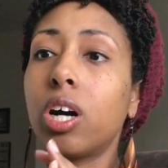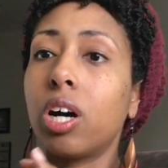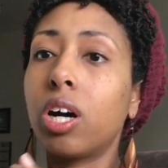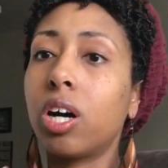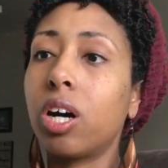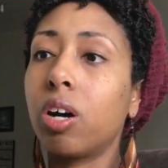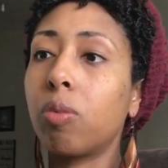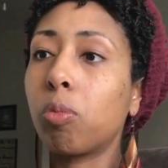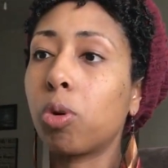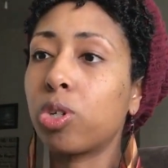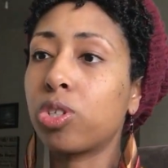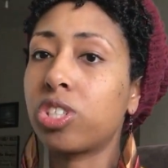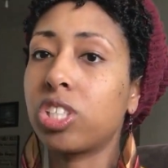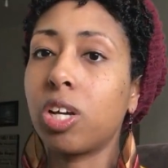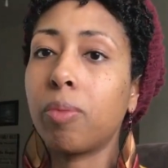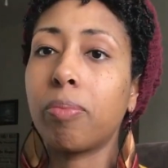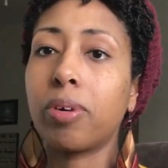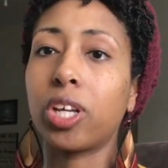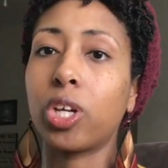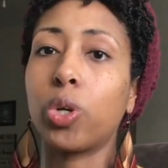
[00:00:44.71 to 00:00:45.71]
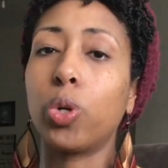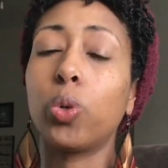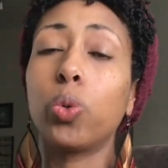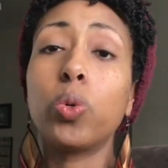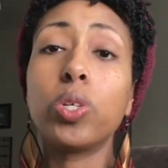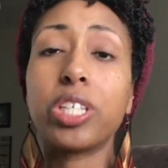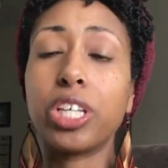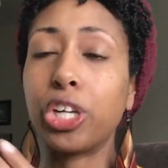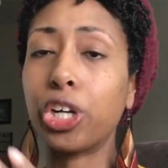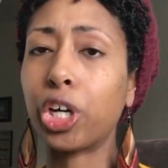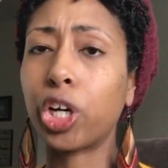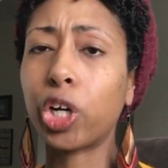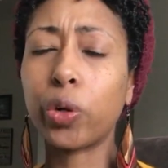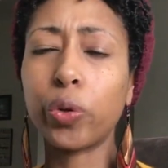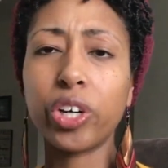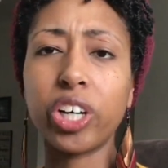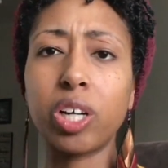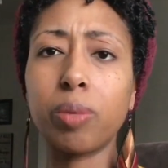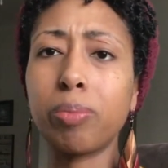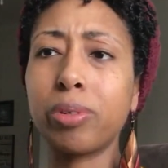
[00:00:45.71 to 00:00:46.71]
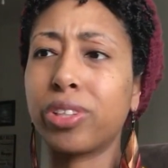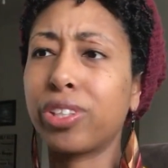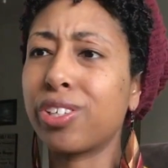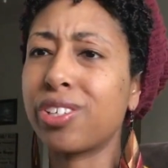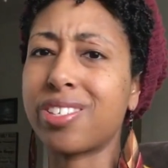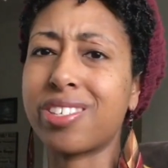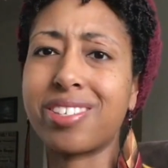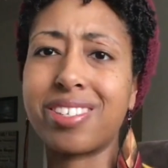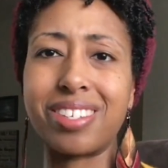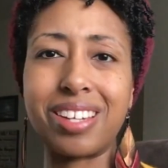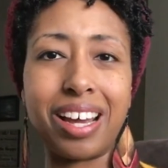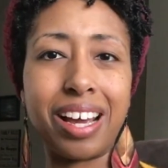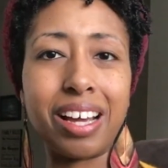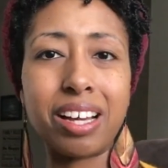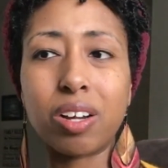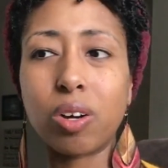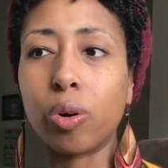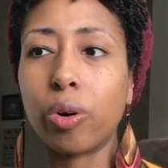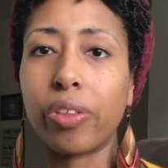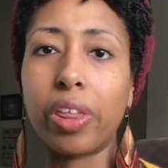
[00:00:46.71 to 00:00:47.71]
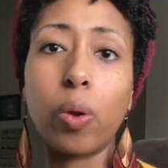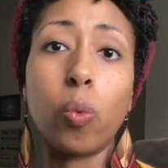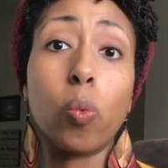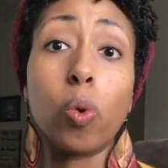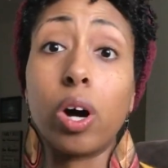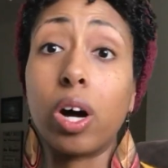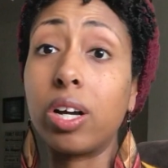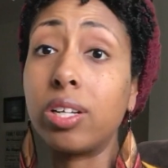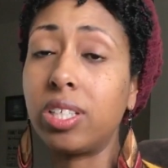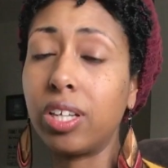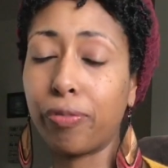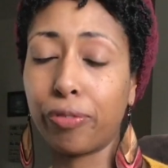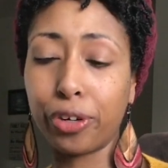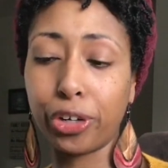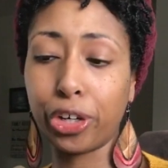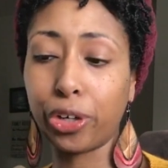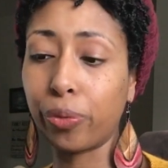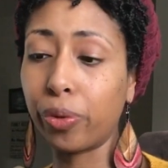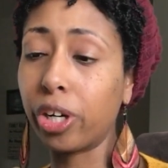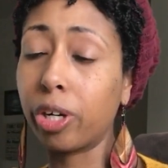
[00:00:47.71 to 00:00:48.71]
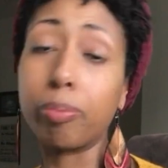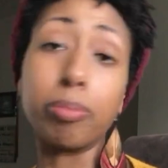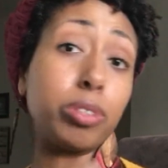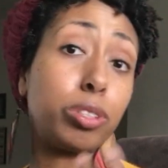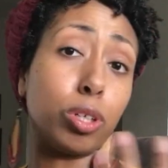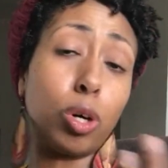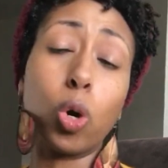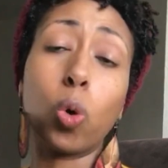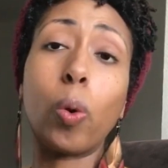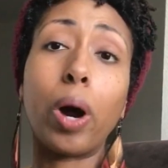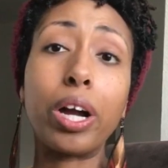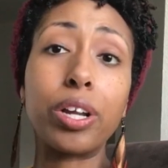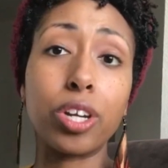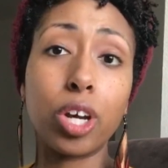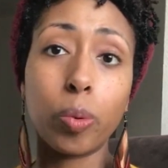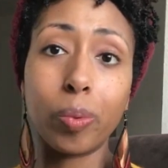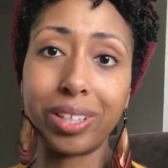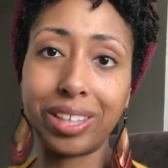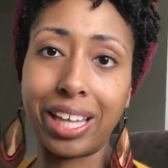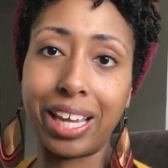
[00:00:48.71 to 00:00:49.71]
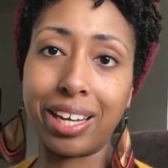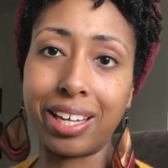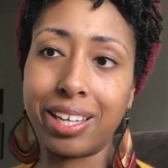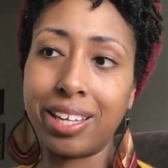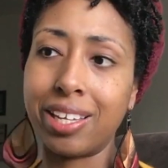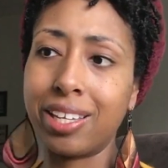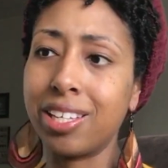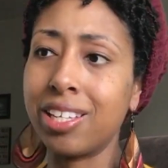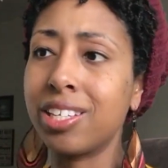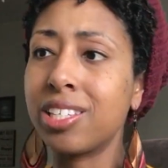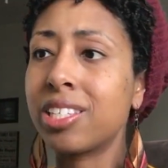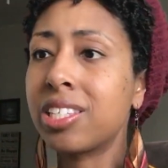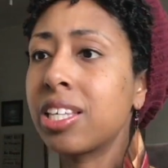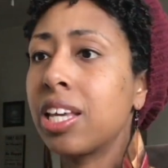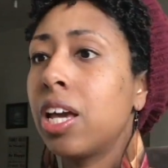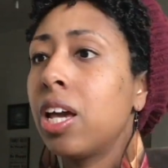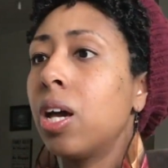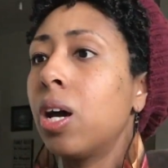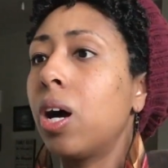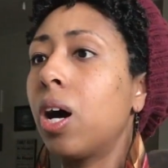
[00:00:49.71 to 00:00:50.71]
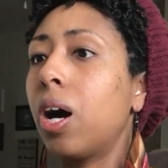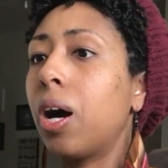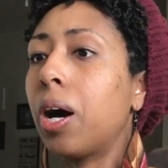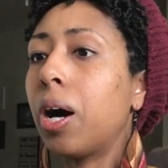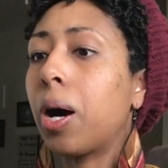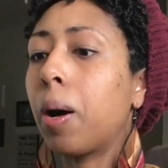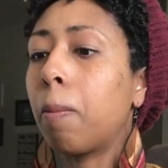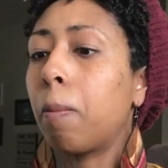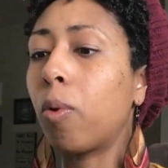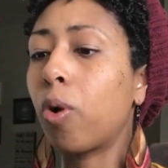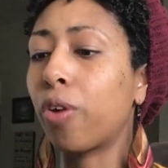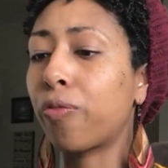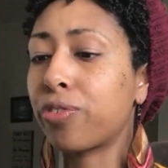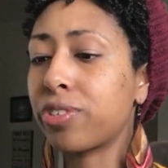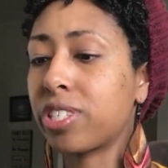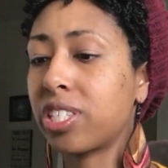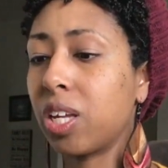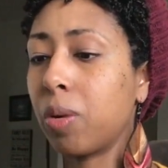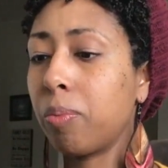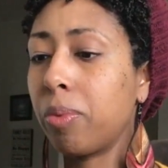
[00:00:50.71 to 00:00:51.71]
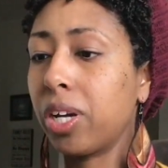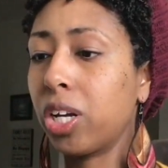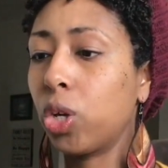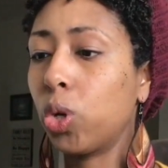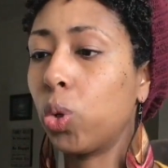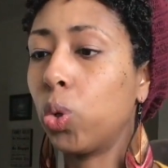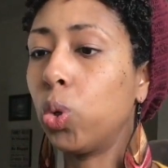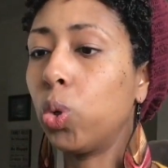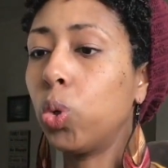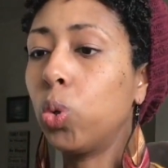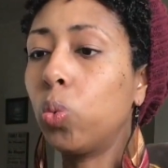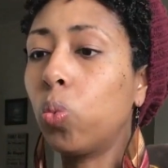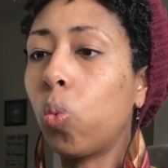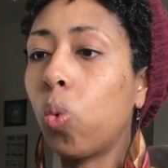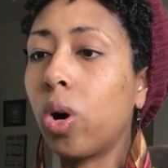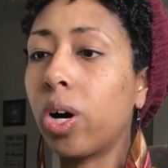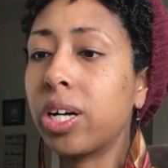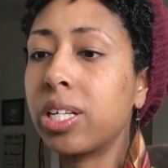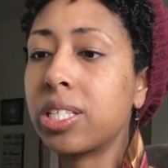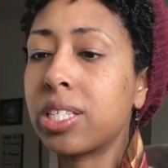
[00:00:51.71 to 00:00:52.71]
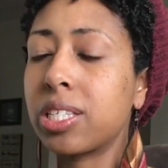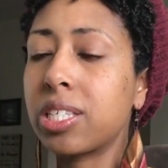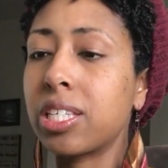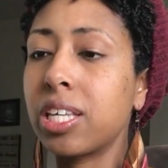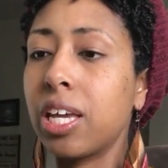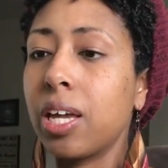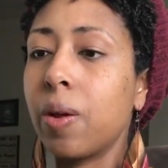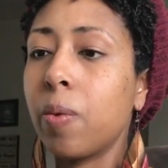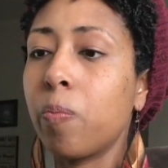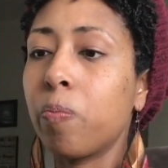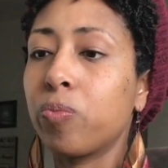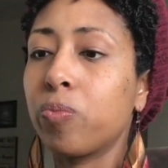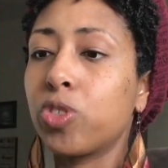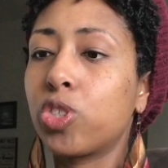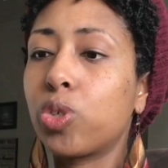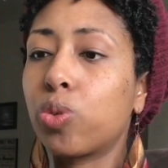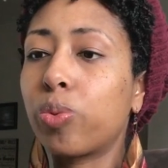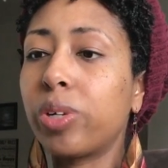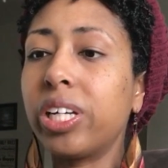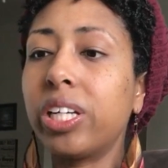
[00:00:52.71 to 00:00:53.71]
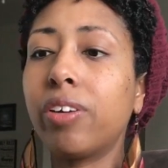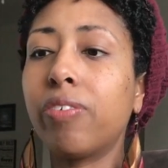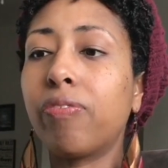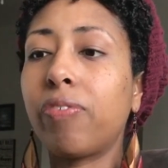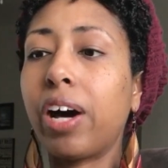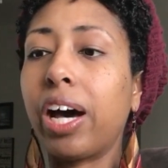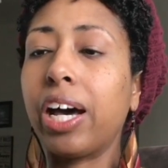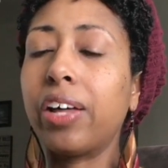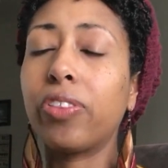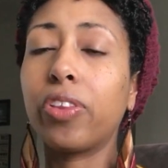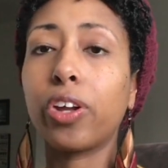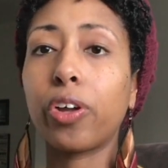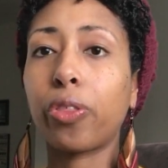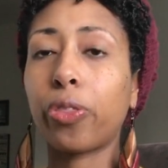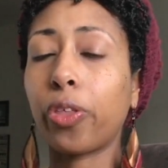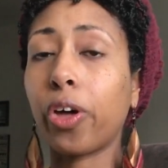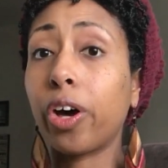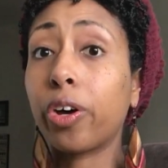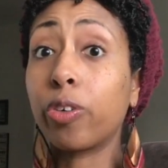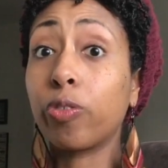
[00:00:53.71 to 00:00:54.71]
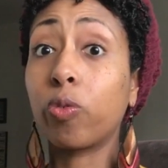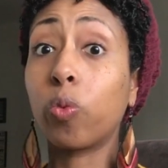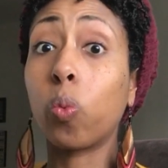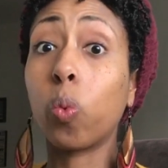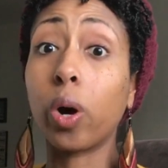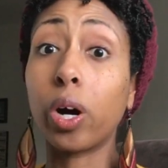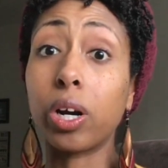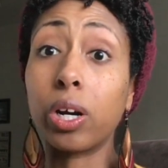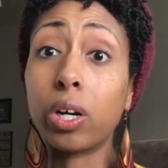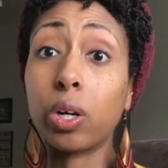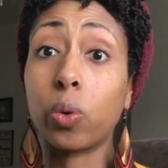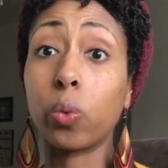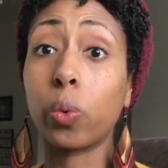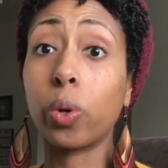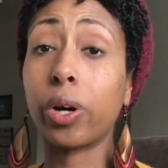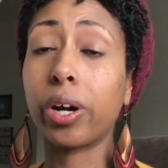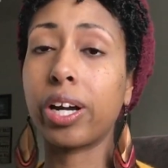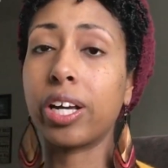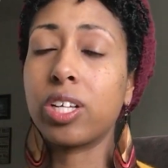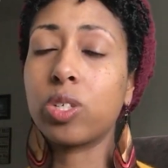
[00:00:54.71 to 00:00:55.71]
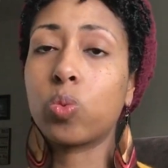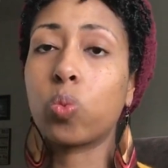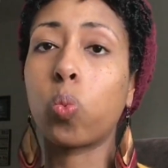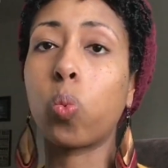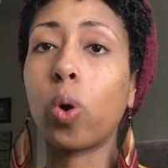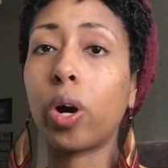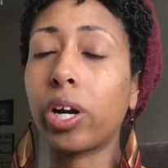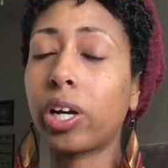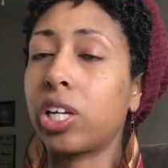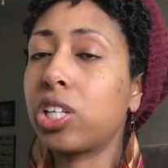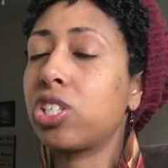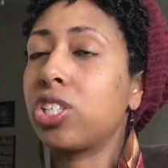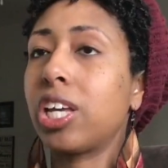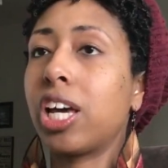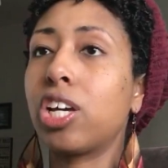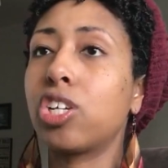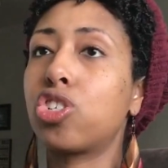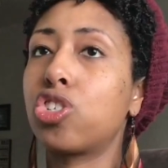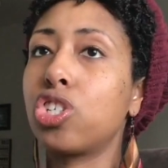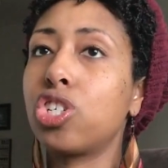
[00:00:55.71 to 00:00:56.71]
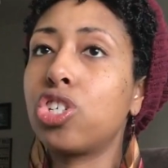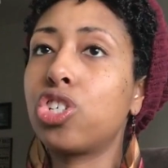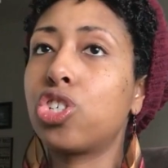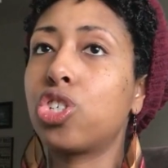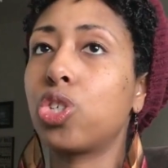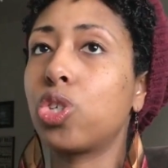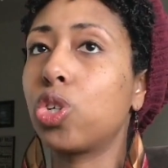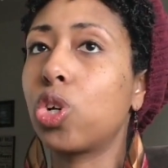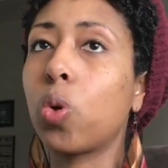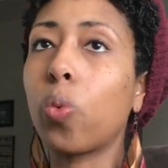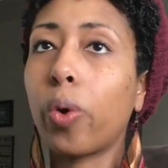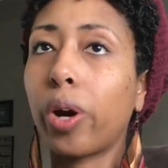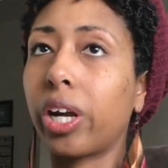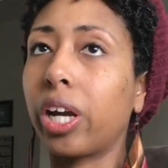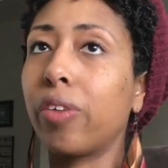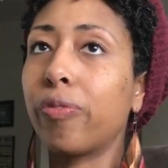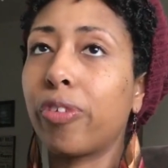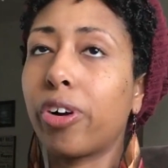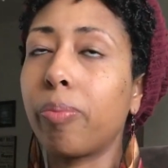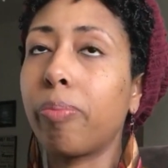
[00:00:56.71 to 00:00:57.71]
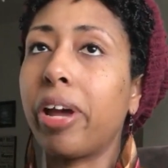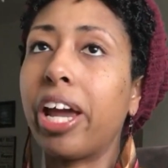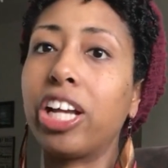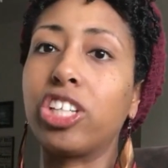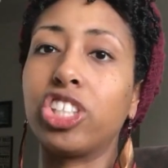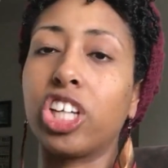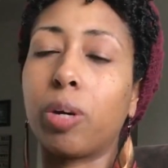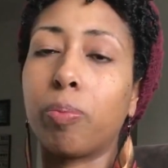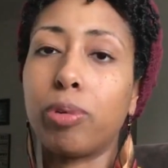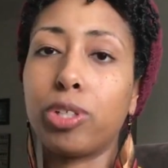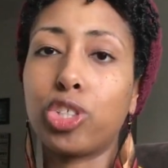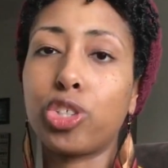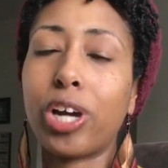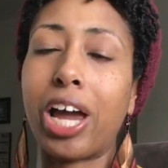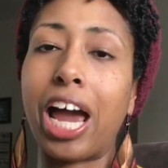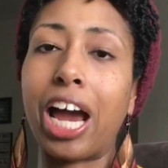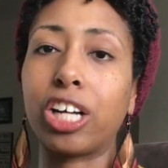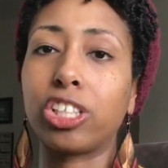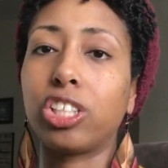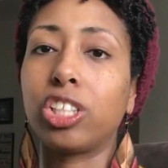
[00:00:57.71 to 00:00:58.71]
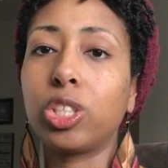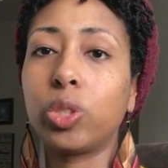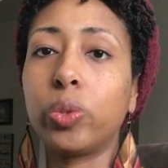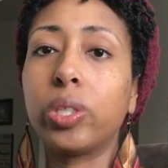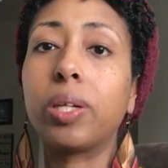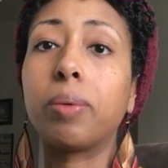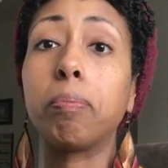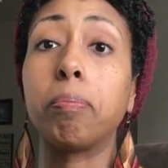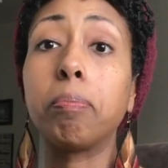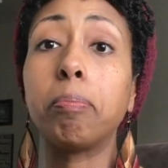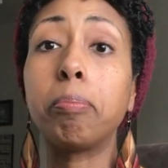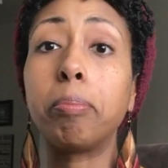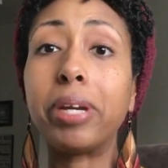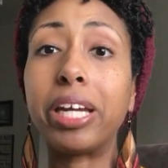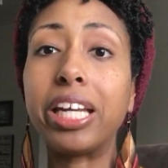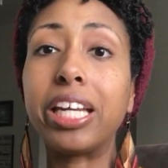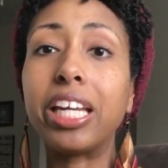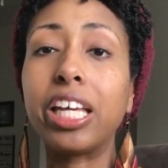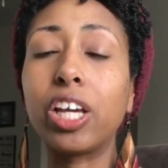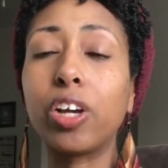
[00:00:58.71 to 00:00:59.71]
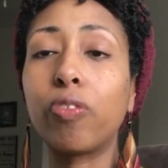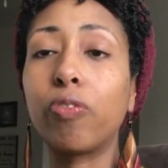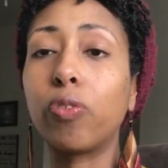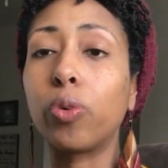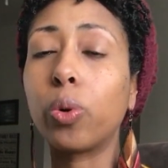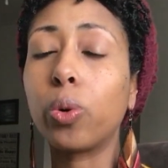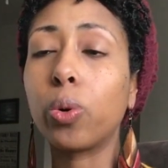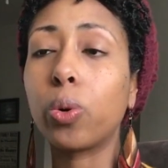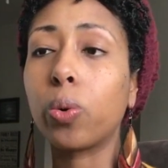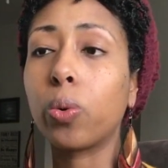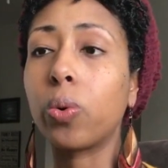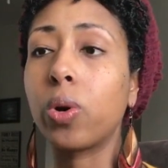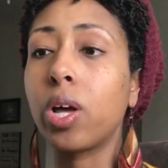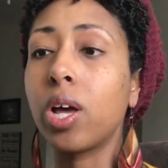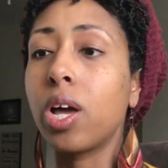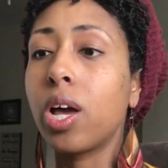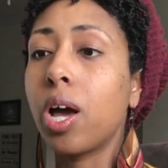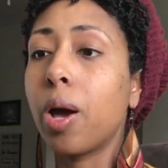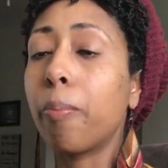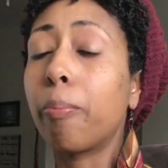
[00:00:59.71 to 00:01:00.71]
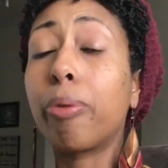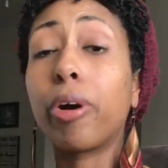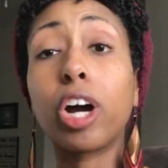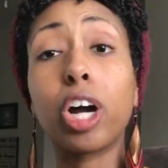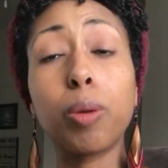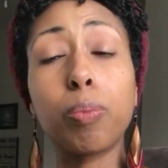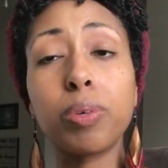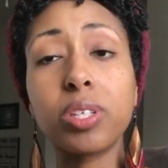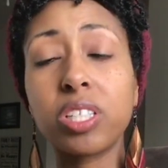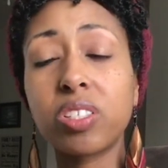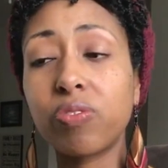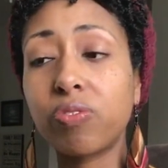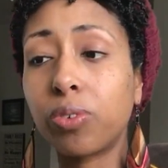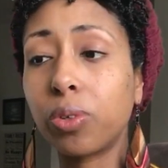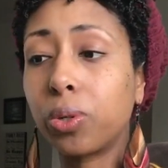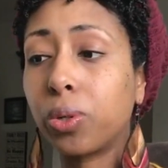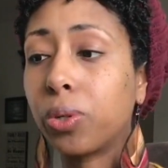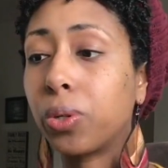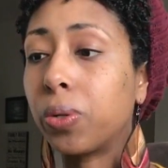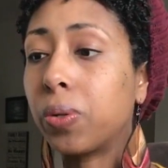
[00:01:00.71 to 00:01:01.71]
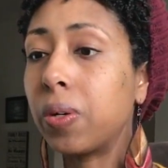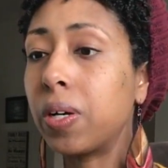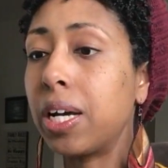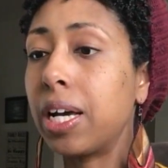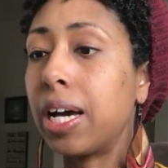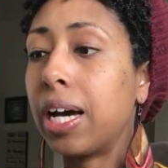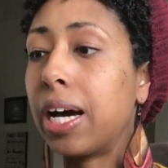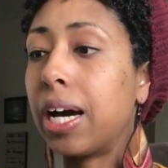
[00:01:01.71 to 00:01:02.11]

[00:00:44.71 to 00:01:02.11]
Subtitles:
or somebody who is in a career but they're stuck, or they want a different career but don't quite know what that is, or for somebody who wants to redefine their thought of work, whereas work is not just you're working for a paycheck, but you're actually doing meaningful, purposeful